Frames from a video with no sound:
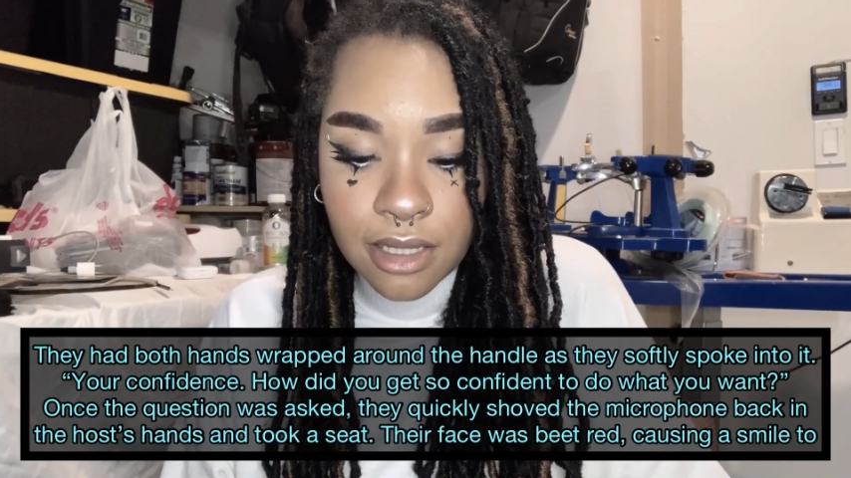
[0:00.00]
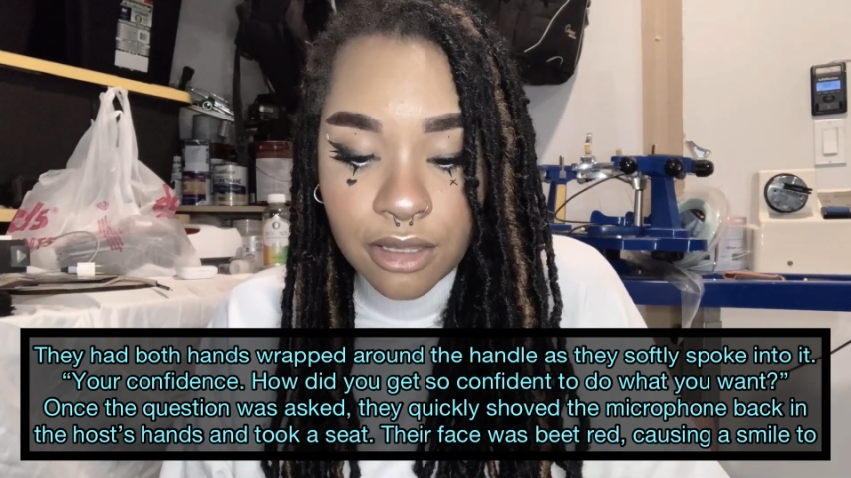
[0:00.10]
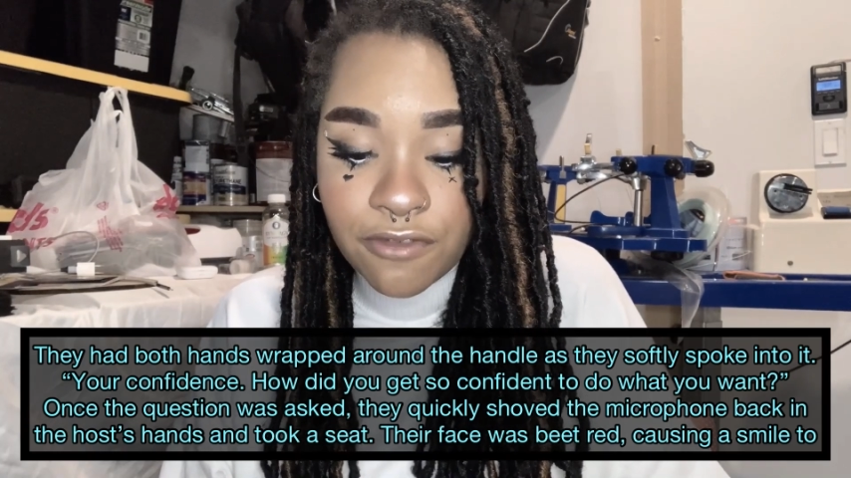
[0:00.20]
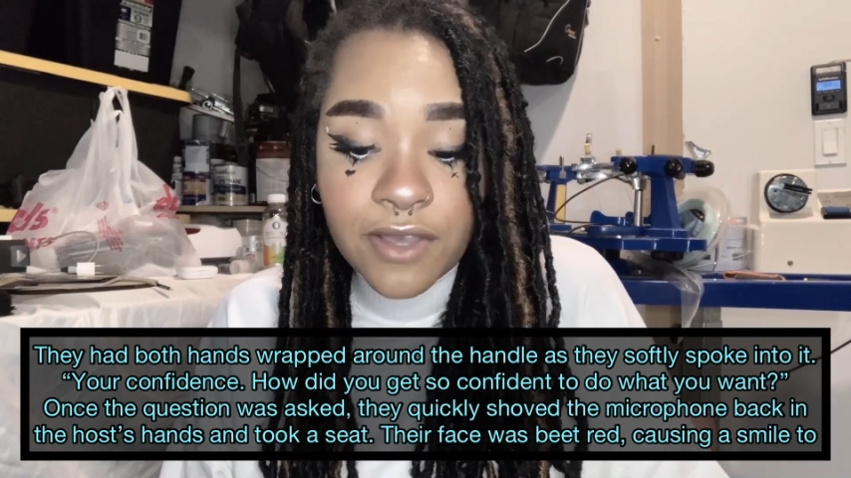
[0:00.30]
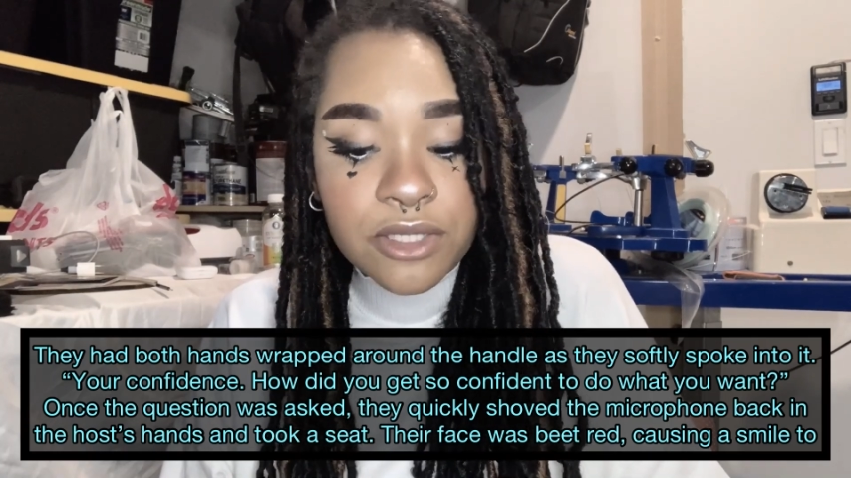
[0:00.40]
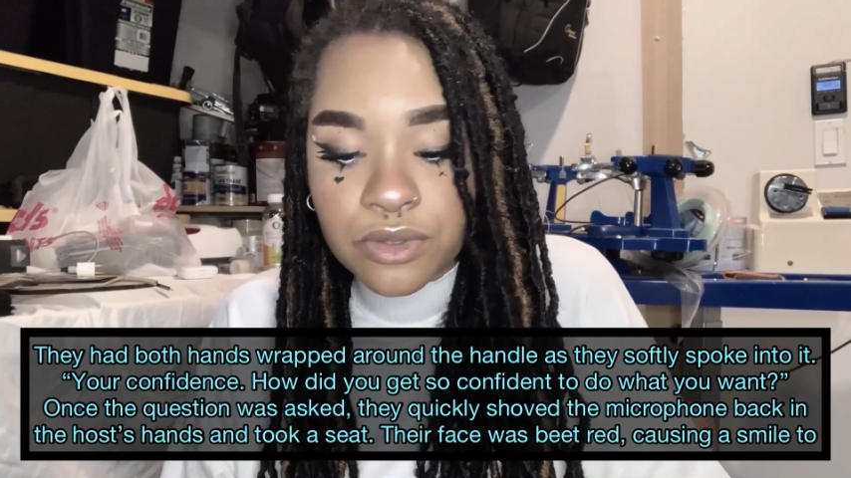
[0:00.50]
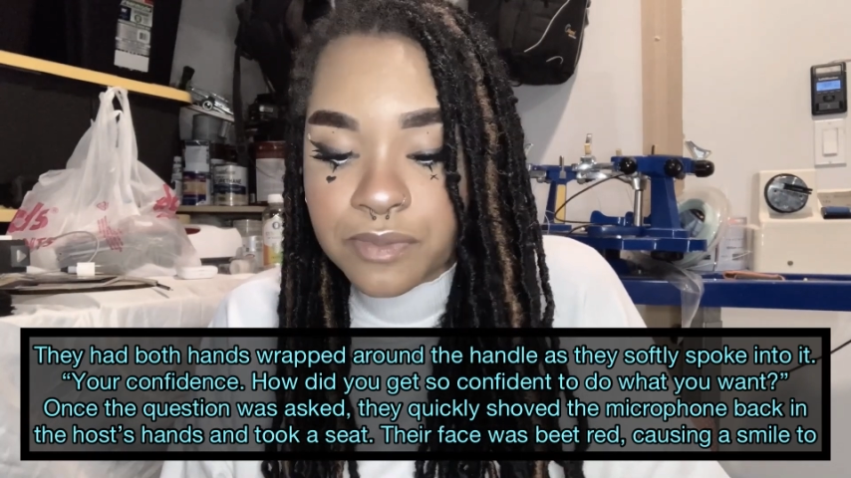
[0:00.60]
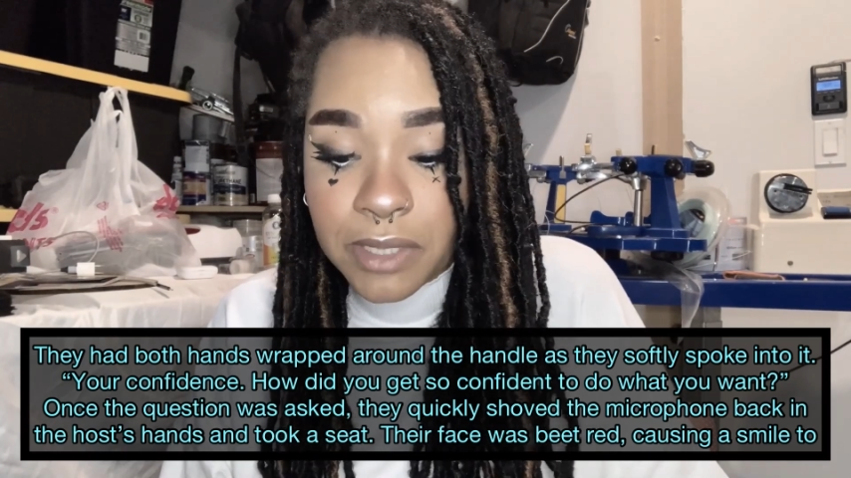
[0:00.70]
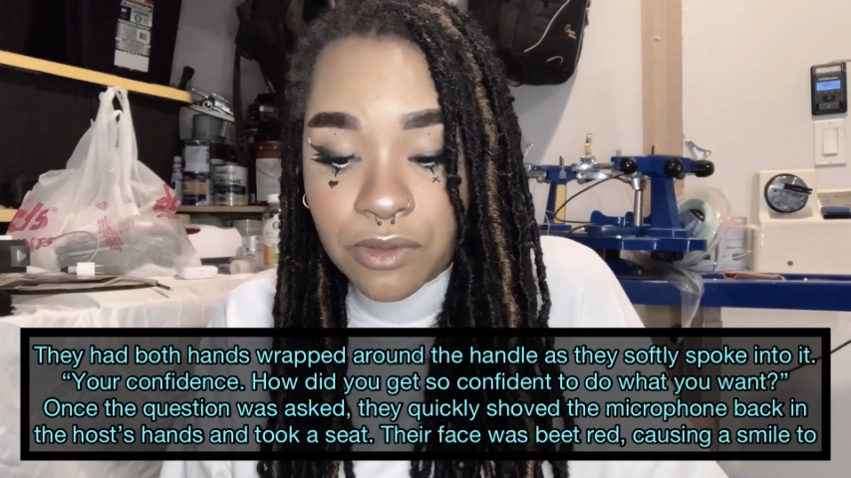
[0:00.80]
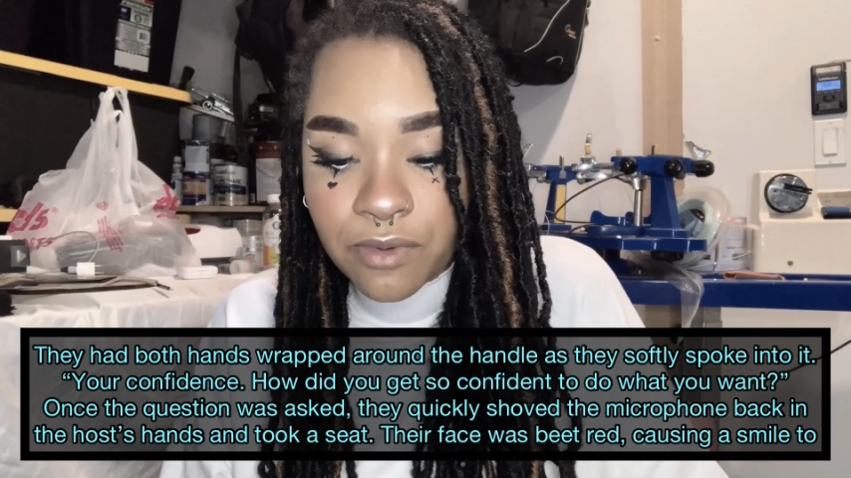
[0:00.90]
Their face was
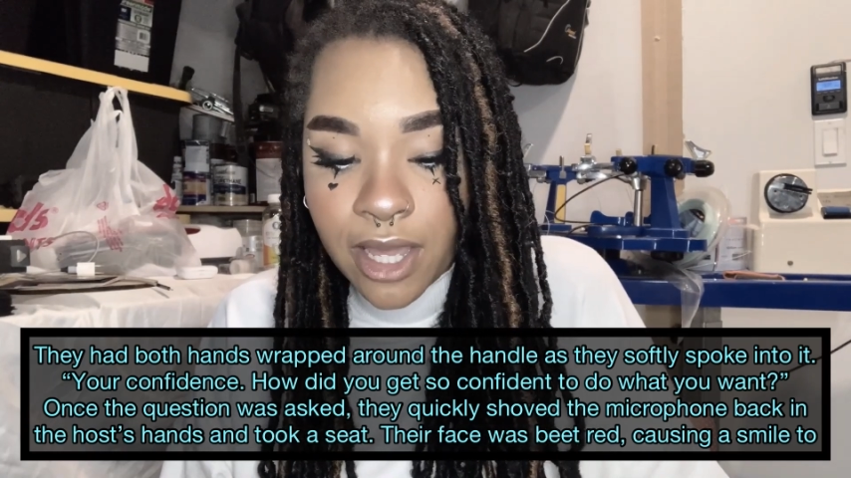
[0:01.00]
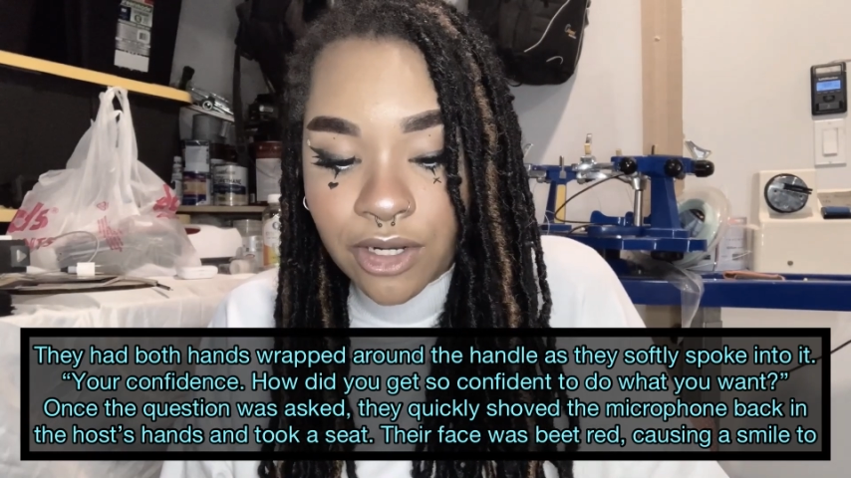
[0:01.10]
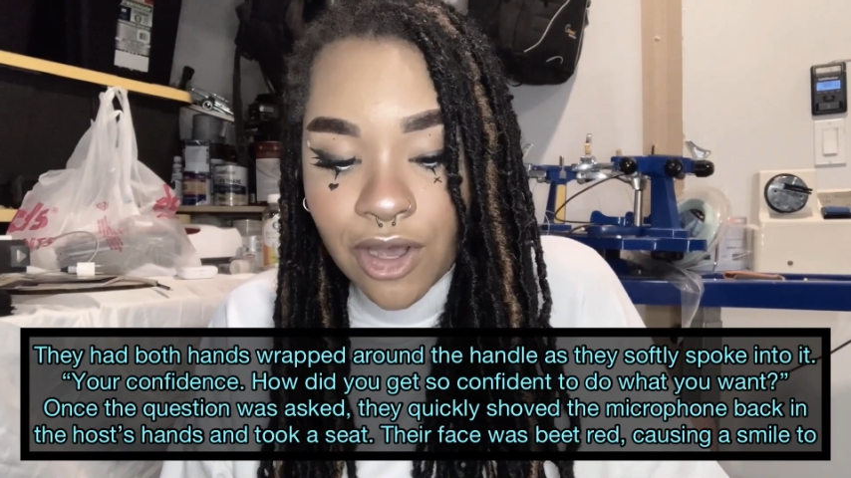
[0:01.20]
beet red,